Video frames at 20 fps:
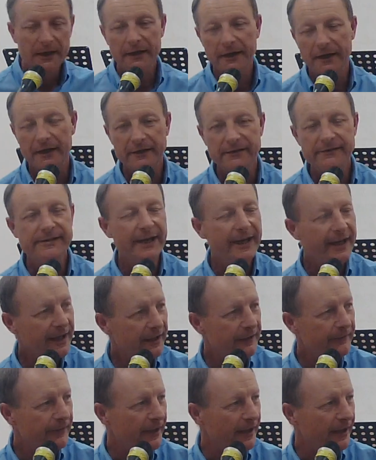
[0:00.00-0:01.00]
King
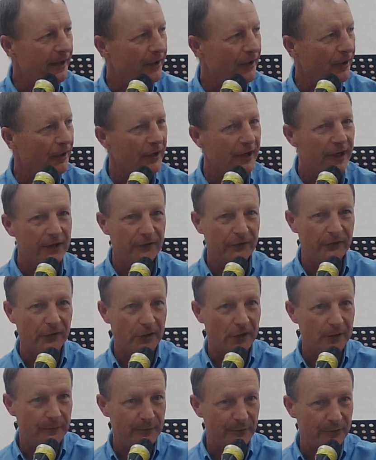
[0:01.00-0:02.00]
David, all right.
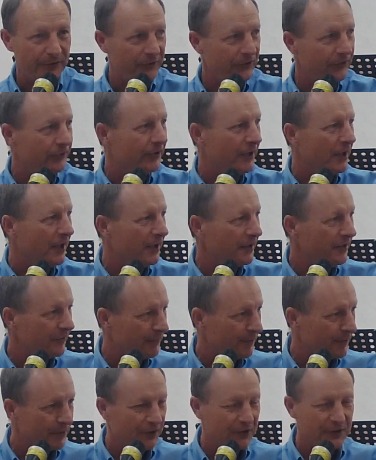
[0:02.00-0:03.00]
Solomon was his son, so
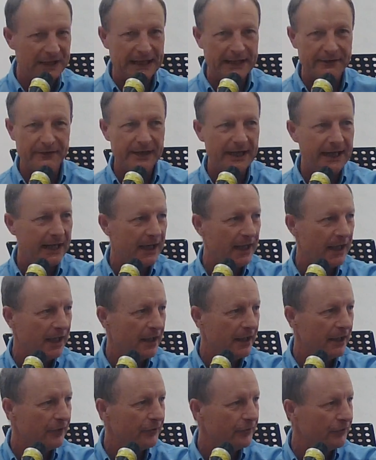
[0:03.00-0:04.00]
we've got David
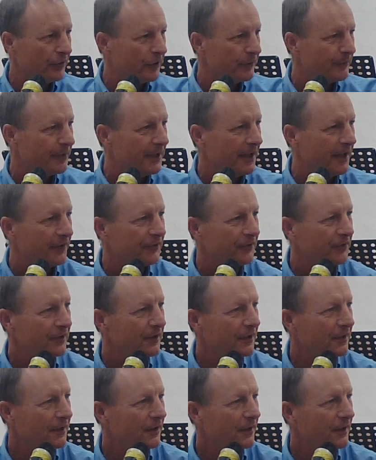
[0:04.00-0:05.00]
and Solomon, yes.
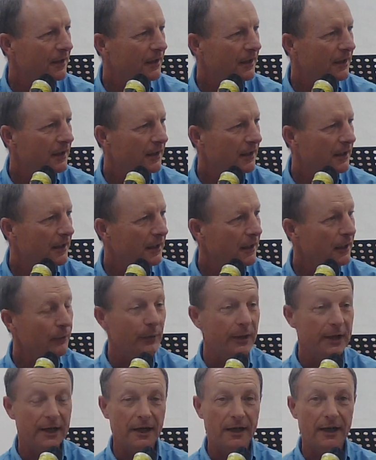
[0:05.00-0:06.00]

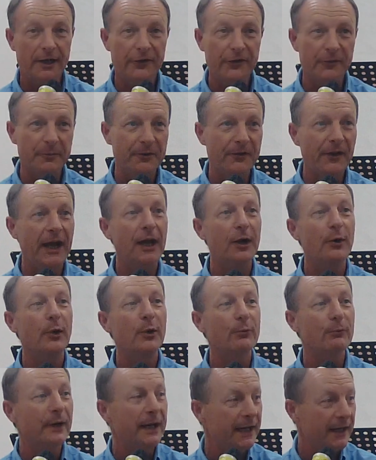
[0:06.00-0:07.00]
Queen Elizabeth,
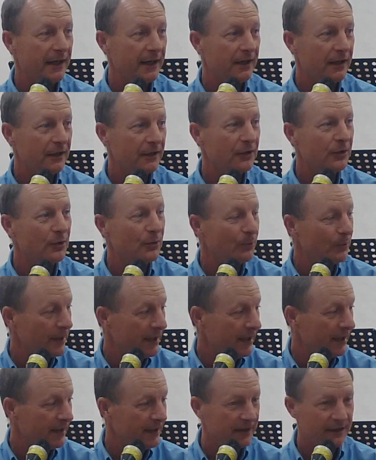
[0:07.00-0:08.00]
our reigning
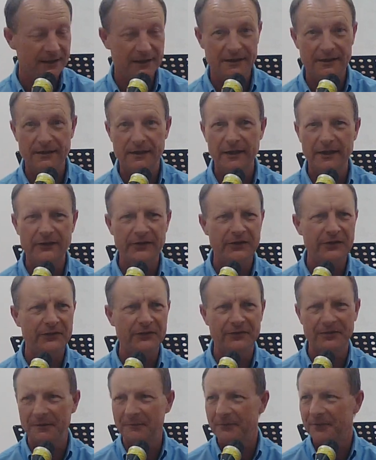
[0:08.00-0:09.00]
queen,
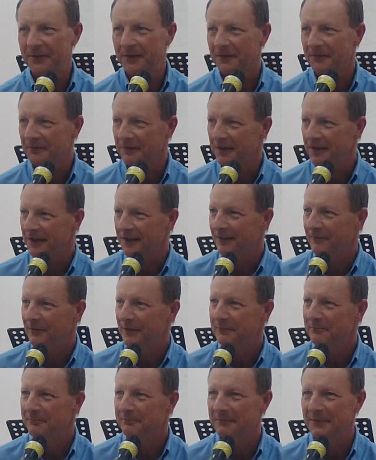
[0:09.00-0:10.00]
90-something, right? I
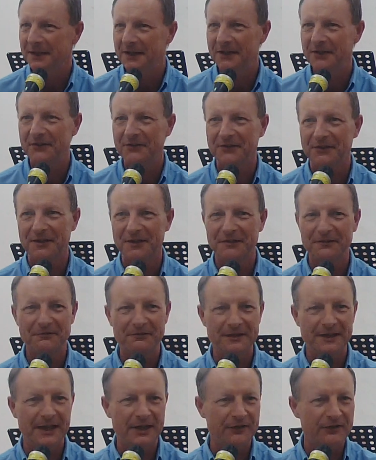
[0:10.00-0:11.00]
mean, amazing.
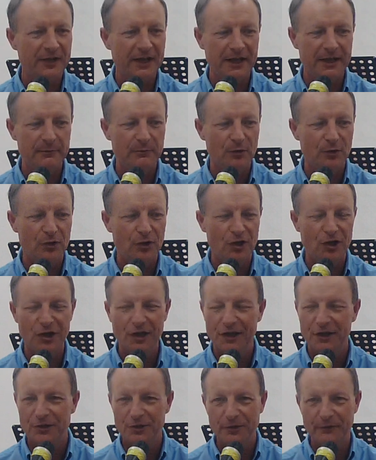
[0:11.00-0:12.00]
Yes, any more?
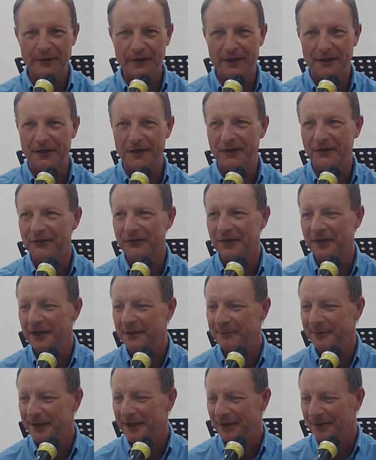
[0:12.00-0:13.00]
You've had an answer.
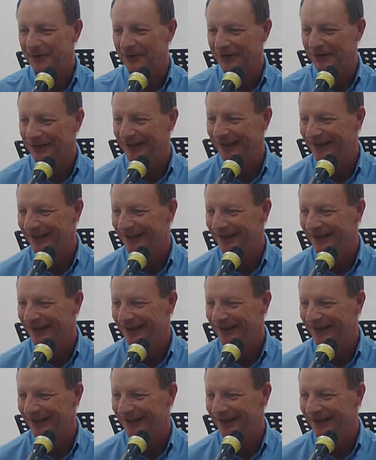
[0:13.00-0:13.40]
Anybody else?